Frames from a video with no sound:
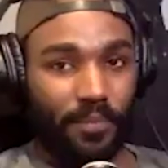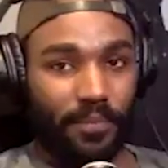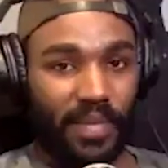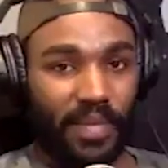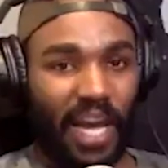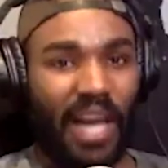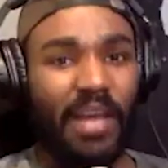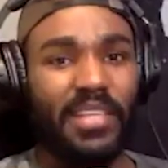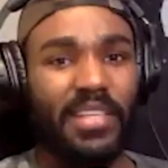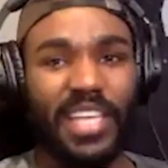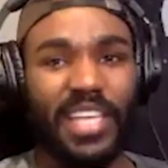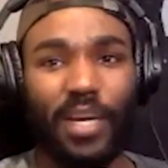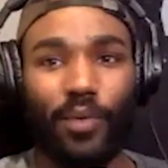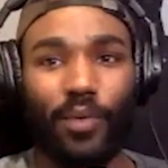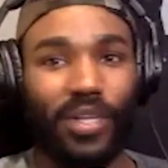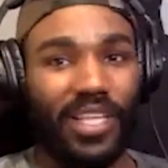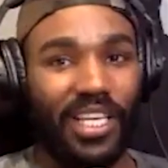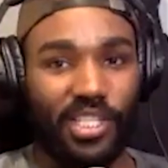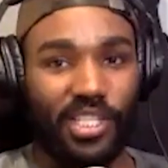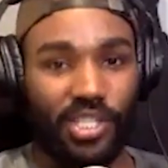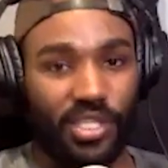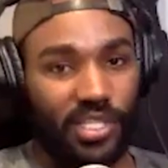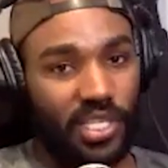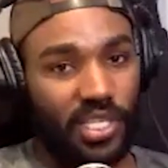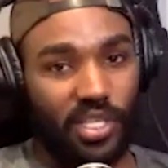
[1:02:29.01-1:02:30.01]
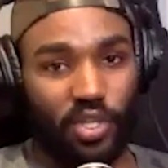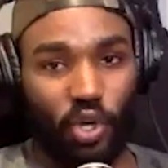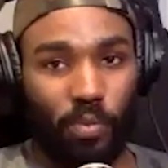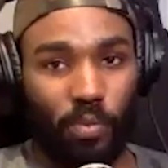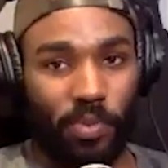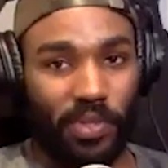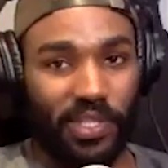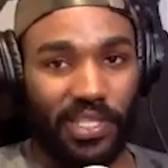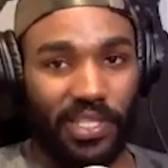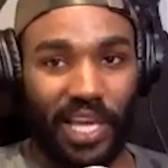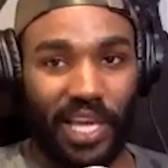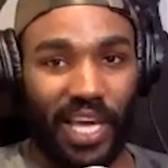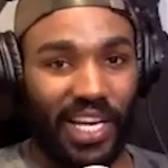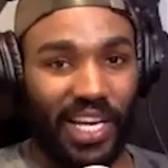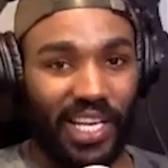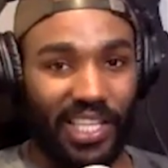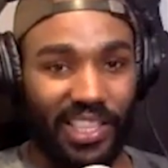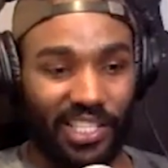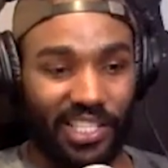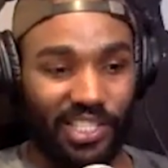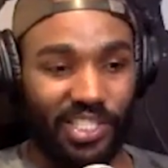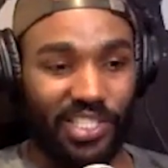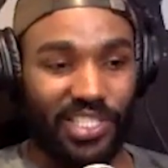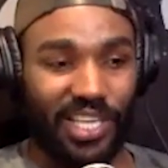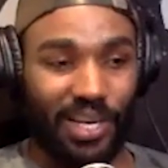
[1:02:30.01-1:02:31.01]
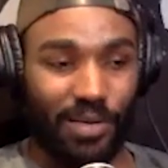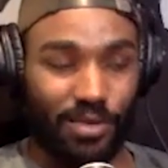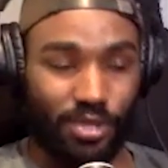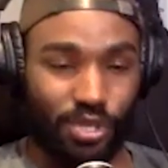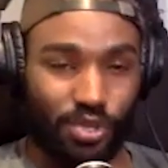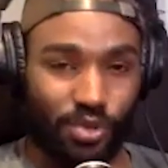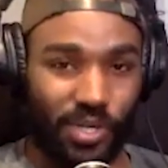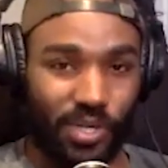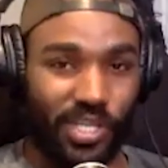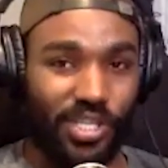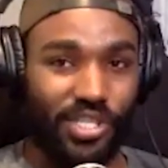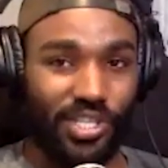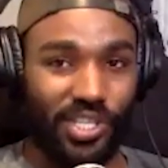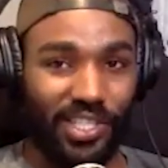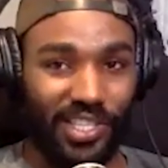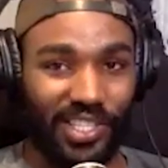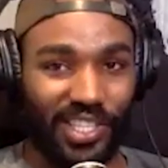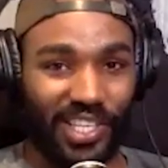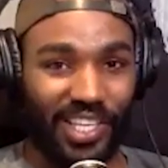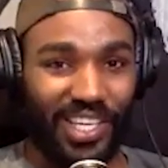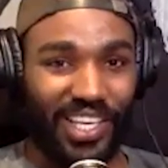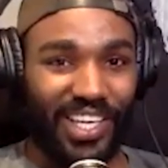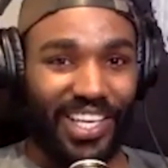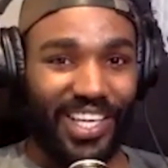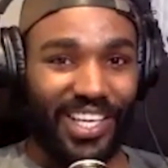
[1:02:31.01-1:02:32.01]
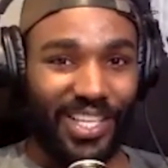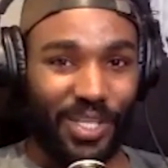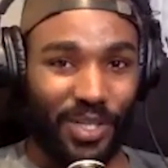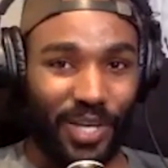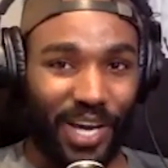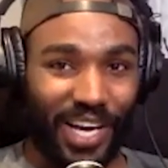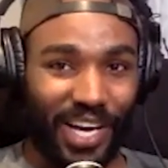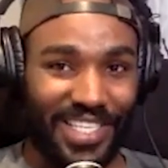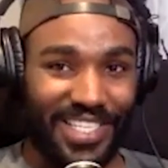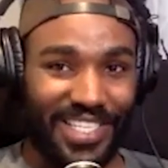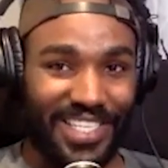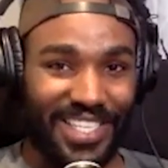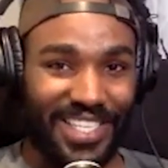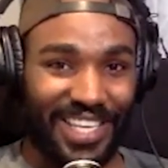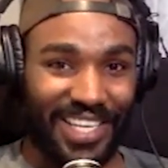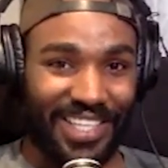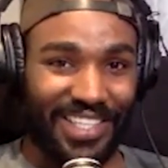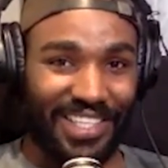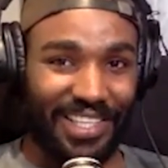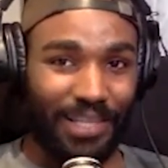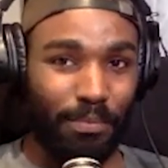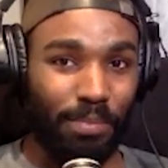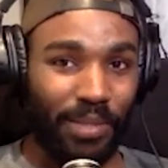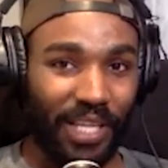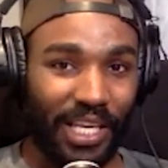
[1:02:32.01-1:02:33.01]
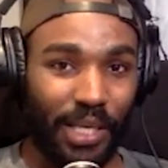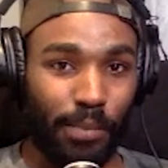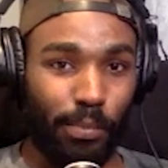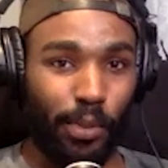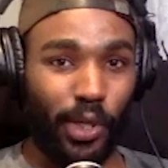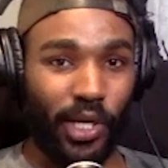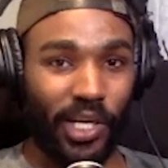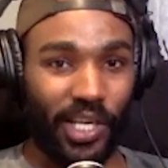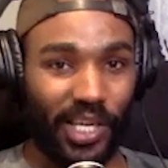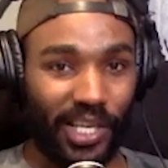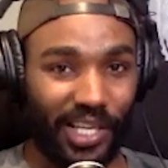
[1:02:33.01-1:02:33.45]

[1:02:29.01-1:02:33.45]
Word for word: I, I say religious. Imagine. It's open to anything. Just how stringent mm-hmm. you guys stick to the playbook.